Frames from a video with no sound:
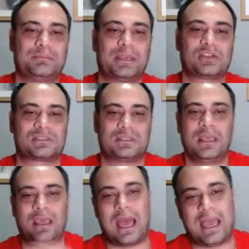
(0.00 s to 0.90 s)
because
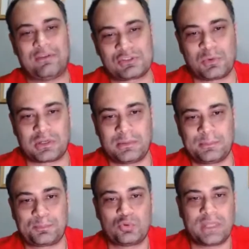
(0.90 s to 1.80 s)
I was brought up in
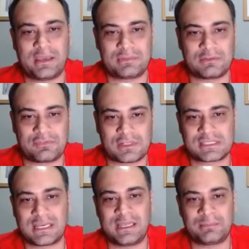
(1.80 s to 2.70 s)
Pune, the first
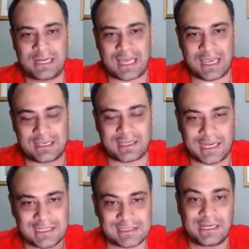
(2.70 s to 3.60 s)

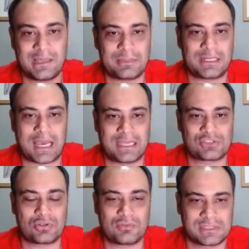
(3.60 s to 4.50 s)
cricket stadium that I
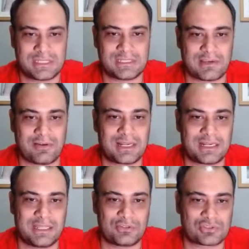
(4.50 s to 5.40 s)
saw was the
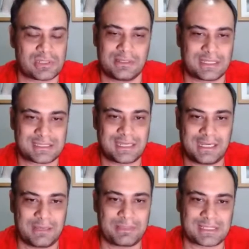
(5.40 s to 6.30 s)
Jawaharlal Nehru Stadium. The
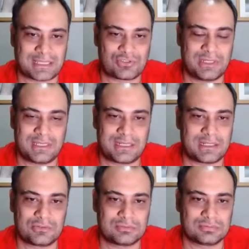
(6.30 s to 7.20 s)
stadium is actually right
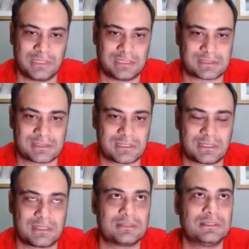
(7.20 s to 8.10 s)
now it's
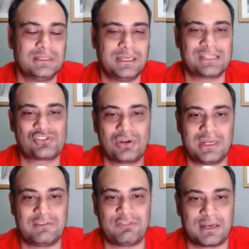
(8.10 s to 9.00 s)
it's not
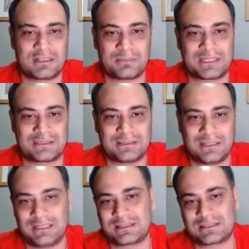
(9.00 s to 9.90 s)
defunct, but
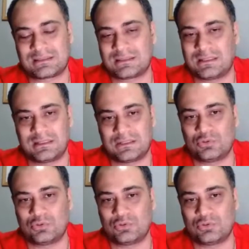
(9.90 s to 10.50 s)
it's no